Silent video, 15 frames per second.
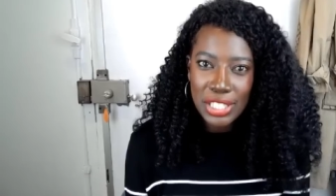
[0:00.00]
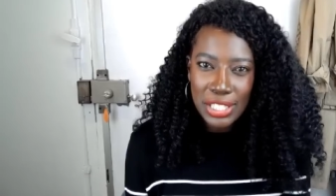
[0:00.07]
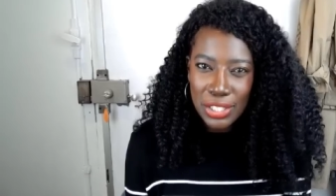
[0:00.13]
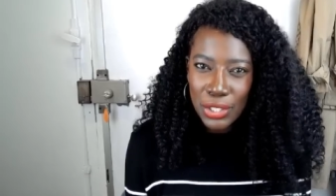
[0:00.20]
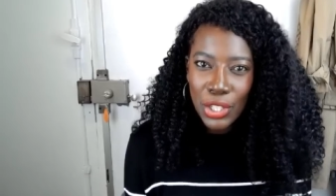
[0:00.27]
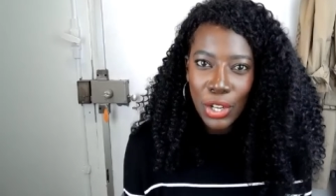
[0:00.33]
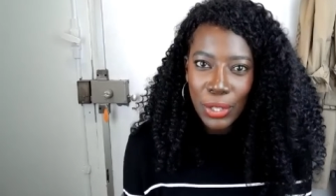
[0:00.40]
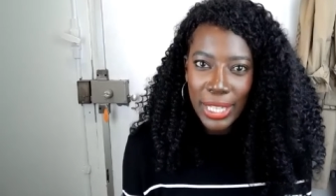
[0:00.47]

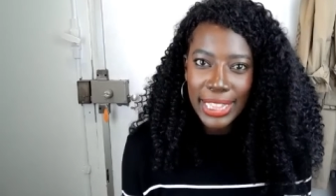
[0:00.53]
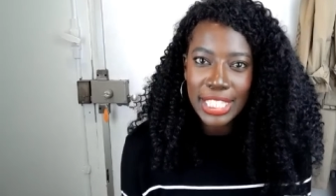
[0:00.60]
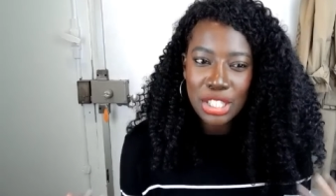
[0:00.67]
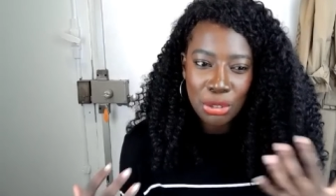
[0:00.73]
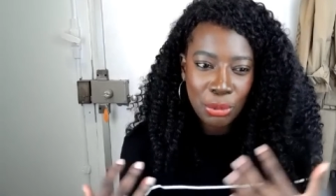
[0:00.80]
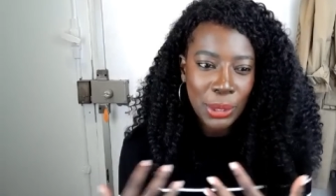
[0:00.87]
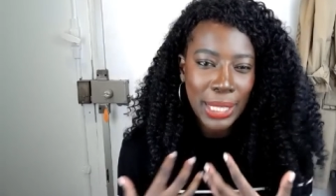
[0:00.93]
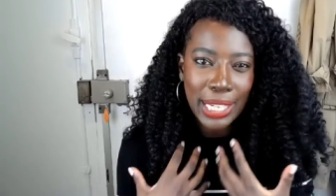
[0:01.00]
you know like they
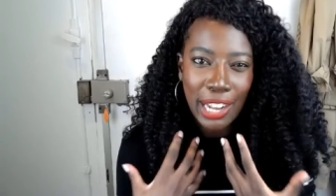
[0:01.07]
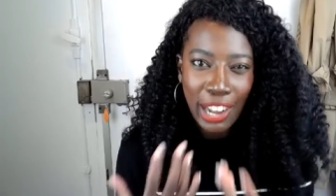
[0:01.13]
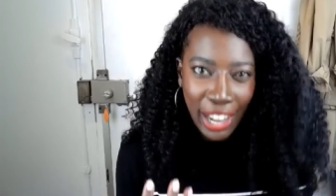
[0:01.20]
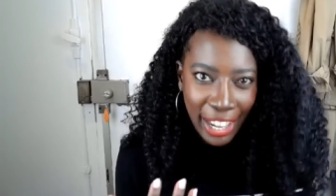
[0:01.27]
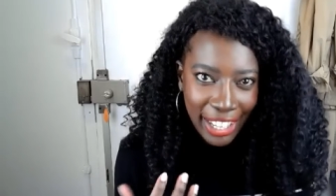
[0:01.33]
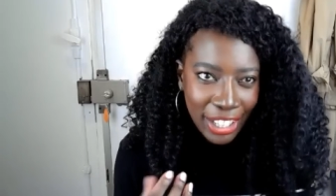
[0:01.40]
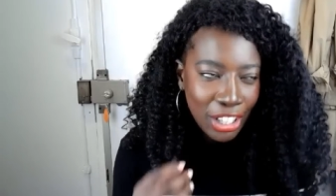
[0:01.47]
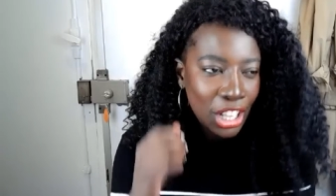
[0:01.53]
just feel like a
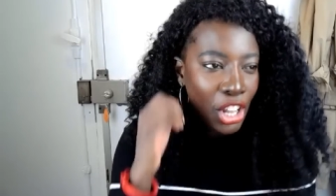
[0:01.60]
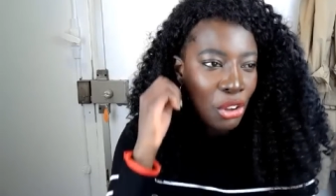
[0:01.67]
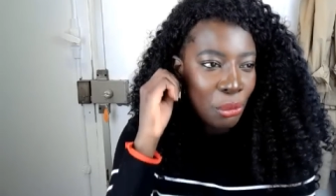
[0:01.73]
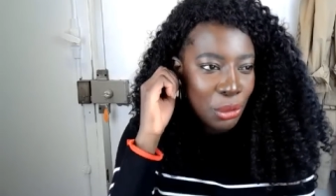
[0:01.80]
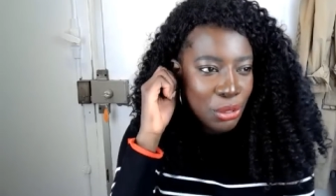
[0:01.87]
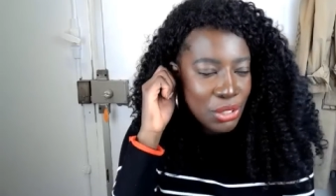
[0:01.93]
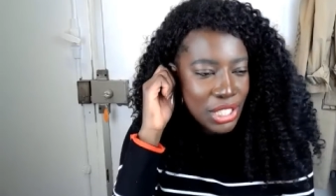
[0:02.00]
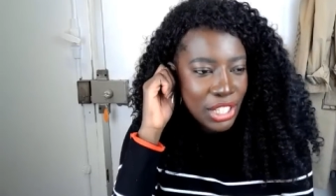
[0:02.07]
hug
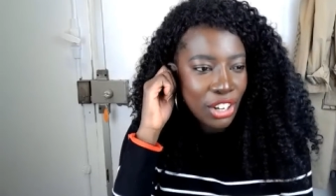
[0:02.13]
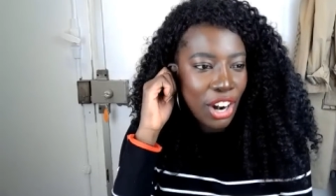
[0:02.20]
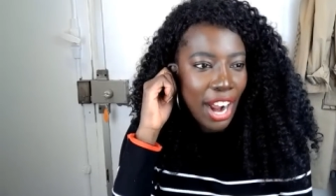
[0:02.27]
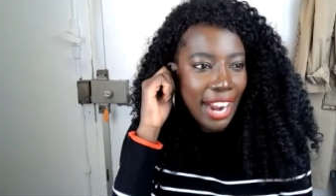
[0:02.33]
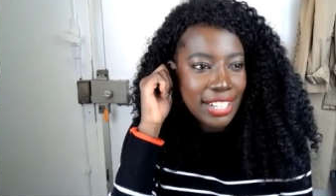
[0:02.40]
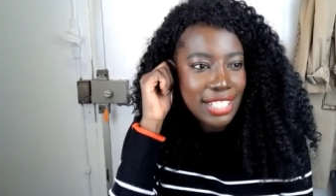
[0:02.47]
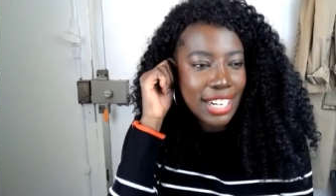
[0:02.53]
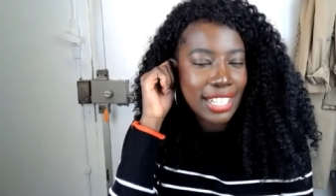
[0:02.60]
when you see her
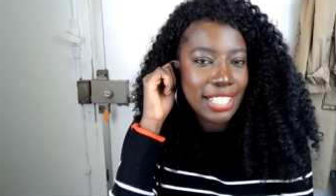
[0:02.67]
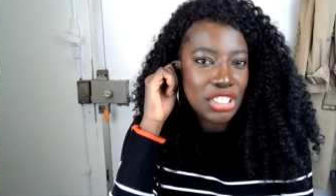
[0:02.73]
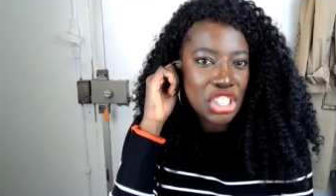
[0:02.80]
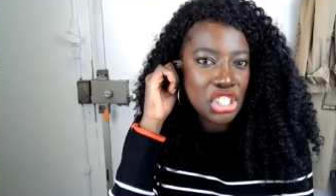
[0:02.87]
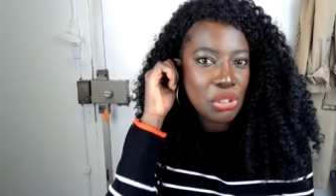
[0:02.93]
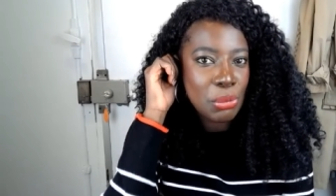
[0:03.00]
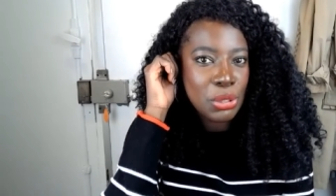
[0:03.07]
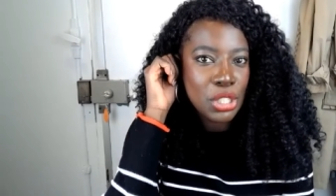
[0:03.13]
eyes and i think she
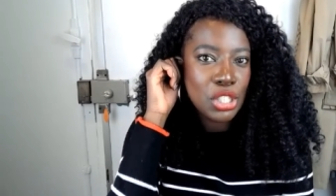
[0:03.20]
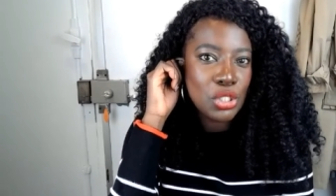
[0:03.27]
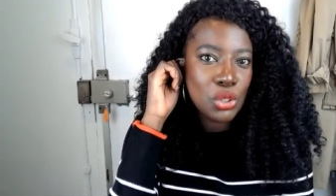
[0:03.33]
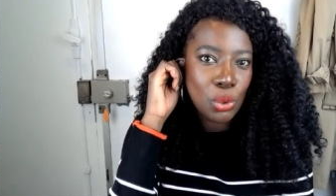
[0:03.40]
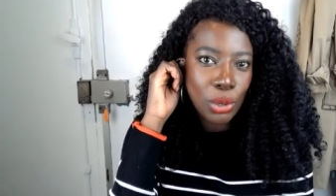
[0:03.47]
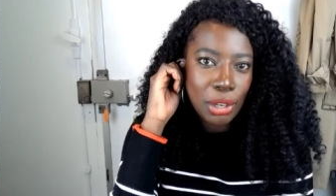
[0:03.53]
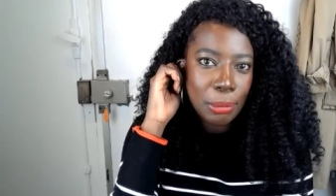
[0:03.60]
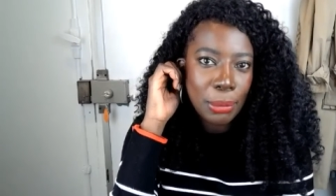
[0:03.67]
has the most
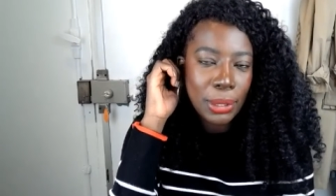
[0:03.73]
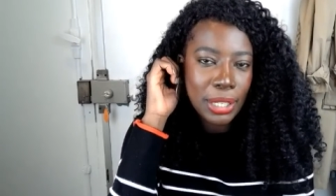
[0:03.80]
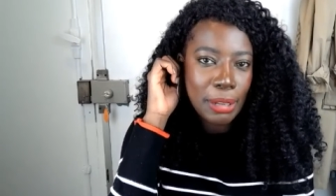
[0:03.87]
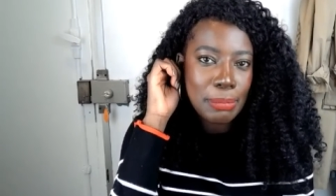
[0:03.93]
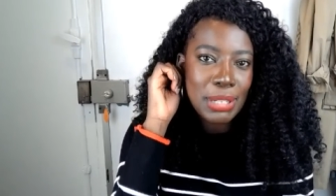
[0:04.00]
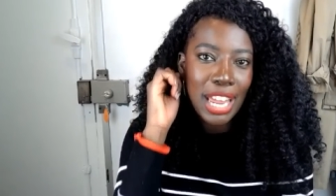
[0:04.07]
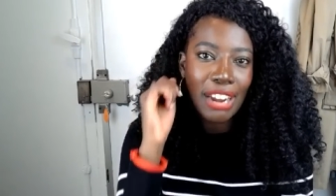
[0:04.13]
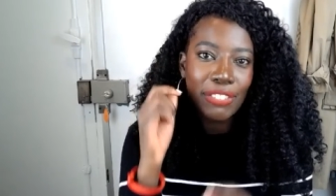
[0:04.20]
adorable
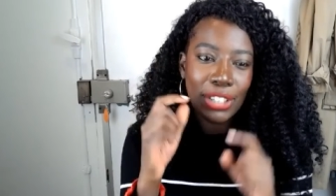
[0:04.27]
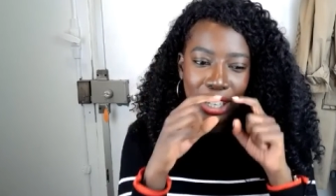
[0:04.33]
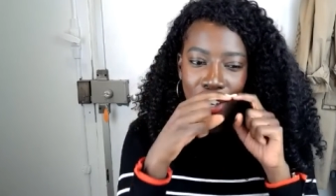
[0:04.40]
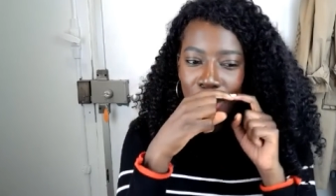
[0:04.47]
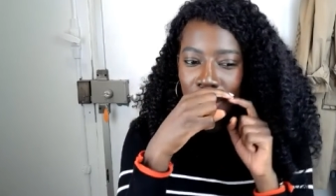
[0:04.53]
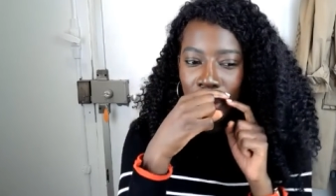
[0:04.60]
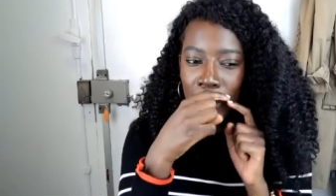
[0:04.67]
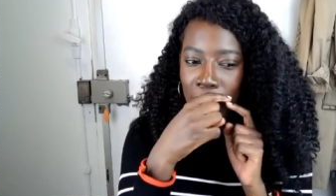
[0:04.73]
lips ever like
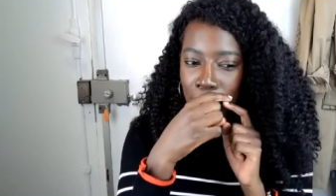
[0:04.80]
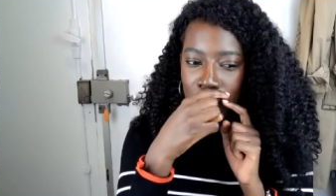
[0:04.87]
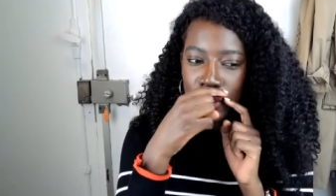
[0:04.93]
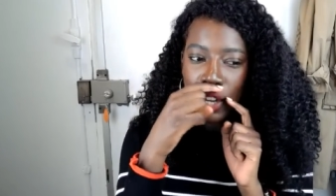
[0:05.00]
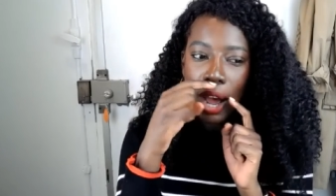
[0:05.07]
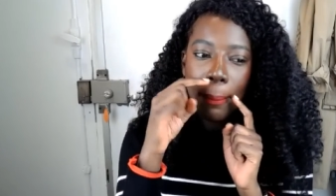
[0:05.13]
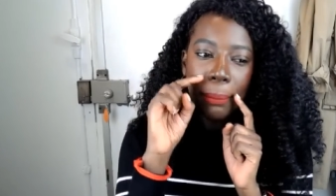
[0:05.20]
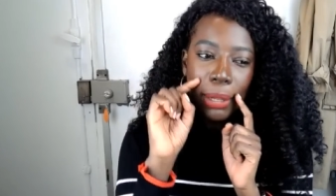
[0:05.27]
her
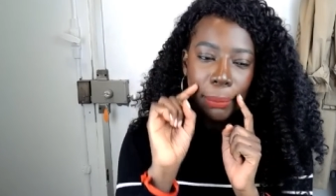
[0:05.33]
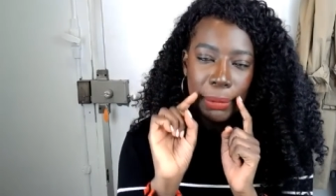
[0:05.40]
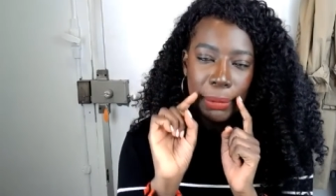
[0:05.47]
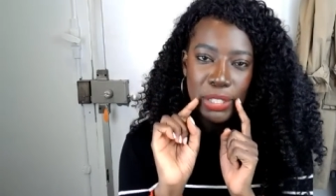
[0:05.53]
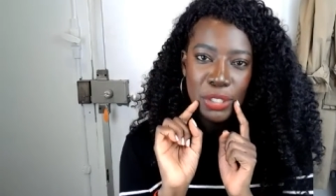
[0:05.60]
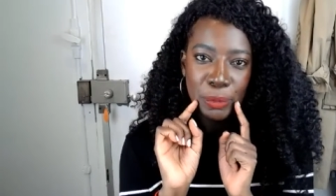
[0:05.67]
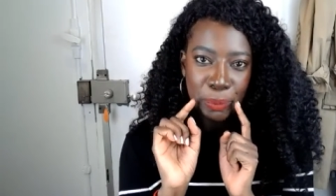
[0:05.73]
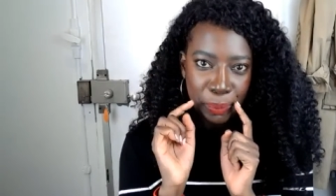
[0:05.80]
top lip
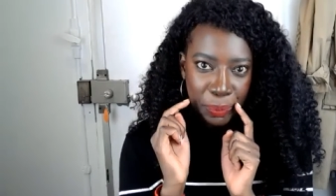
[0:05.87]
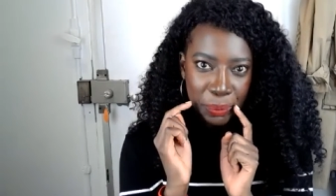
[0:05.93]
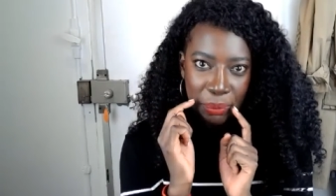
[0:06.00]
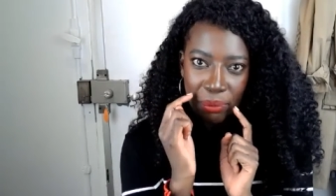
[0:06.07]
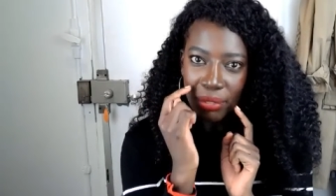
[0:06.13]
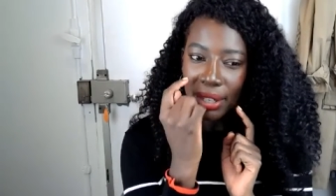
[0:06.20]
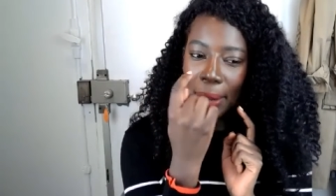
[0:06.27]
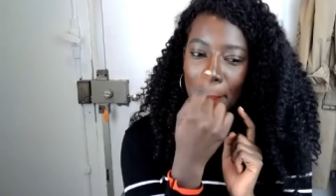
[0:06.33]
is
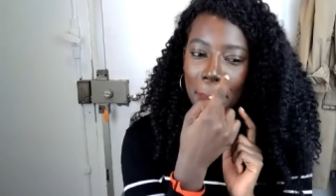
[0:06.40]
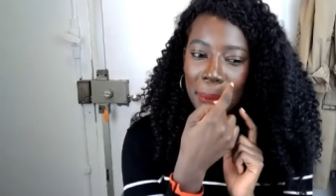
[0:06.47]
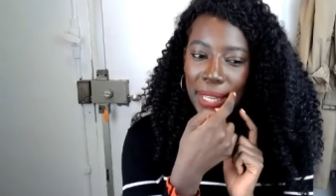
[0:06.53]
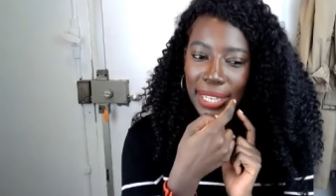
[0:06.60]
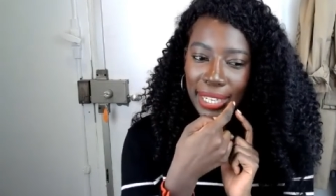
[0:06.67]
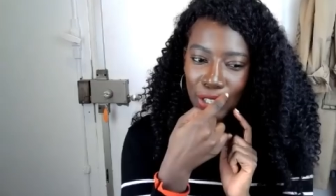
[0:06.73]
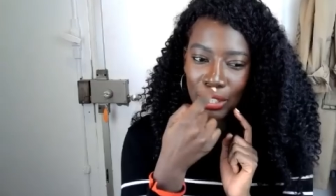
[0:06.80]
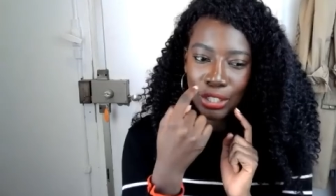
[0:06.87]

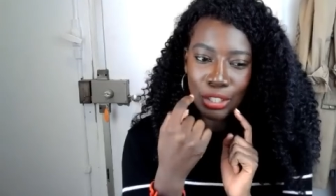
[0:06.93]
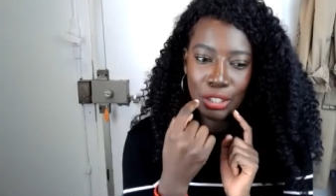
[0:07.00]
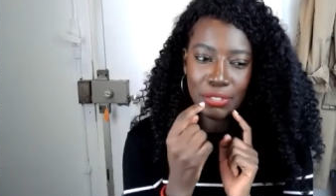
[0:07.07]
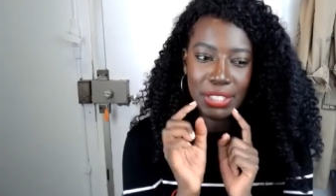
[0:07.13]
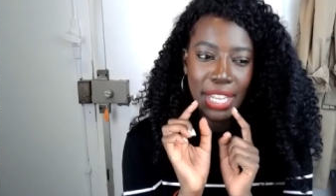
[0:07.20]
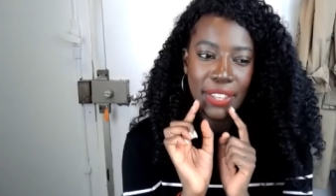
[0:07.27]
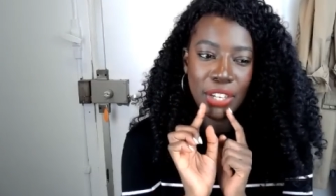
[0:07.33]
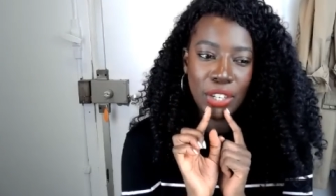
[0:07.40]
big and
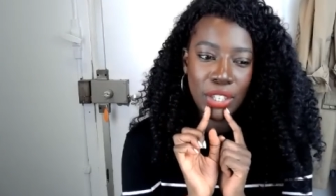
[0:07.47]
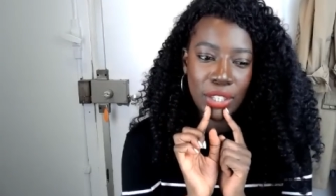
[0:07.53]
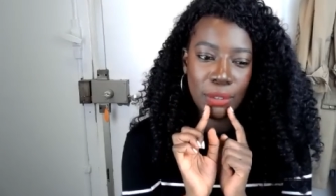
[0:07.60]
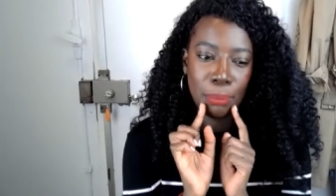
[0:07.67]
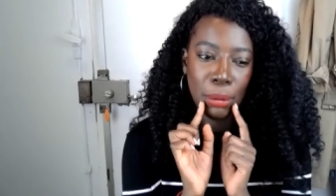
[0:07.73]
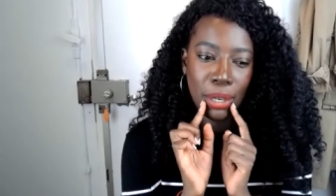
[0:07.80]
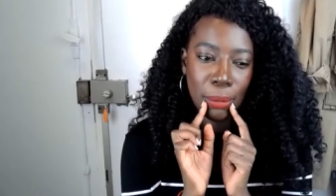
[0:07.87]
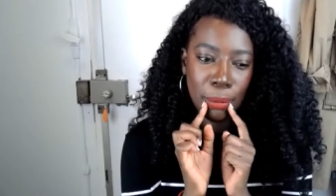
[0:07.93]
curved and then
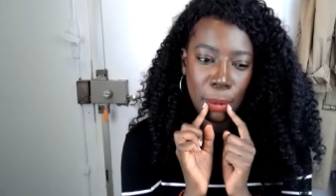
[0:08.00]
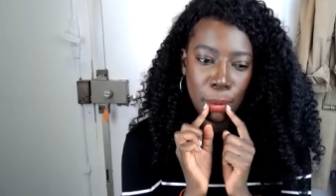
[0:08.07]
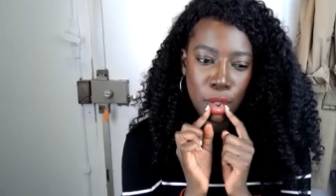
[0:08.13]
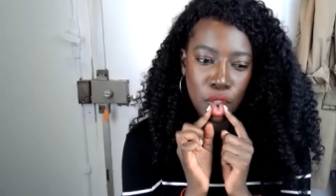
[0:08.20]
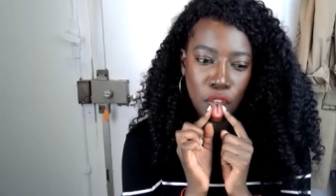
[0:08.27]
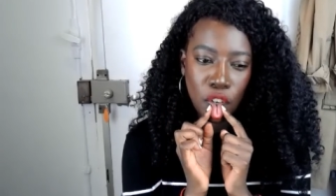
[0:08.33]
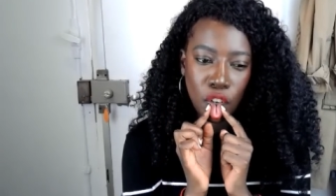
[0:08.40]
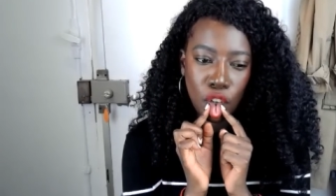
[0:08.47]
her bottom lip is
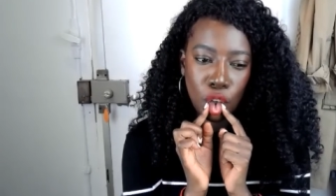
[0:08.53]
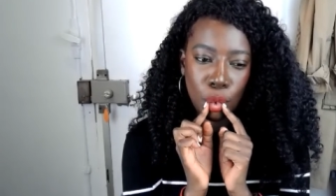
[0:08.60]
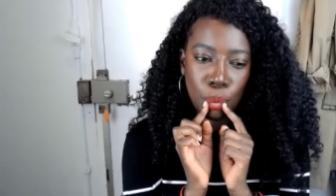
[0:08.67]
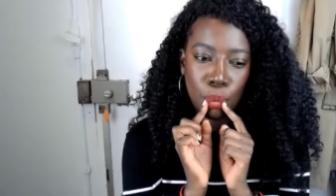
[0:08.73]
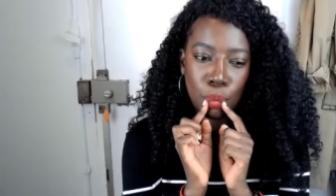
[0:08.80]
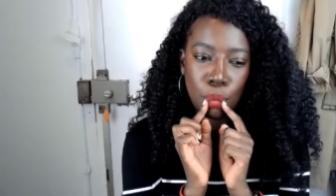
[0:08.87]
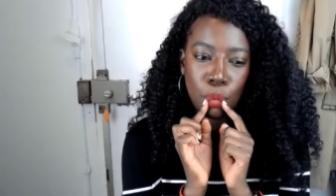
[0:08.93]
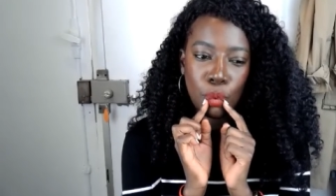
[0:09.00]
a little
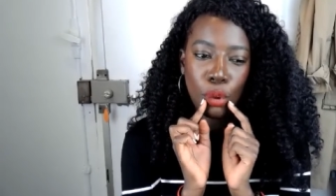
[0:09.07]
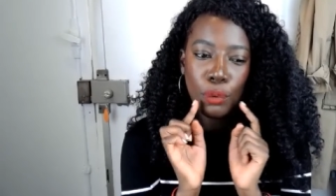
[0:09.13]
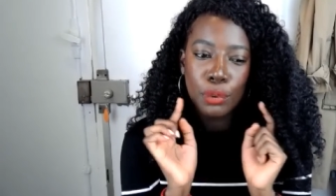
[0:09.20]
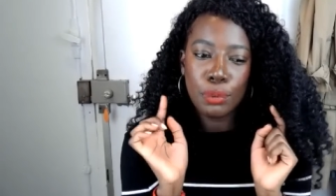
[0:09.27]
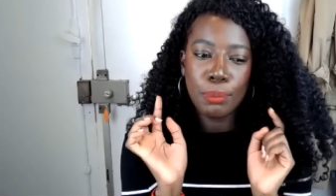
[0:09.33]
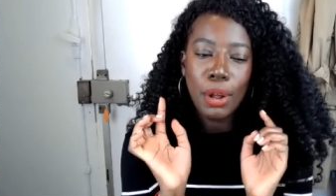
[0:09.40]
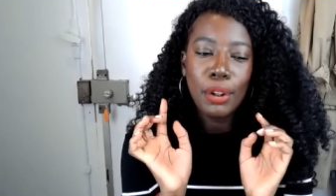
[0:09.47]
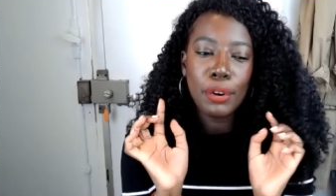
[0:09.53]

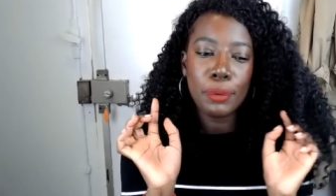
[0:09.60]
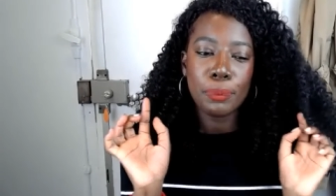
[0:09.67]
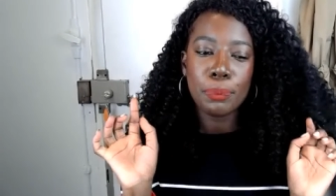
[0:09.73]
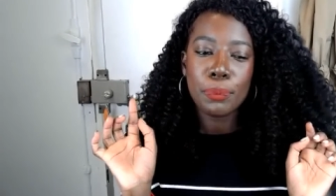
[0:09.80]
smaller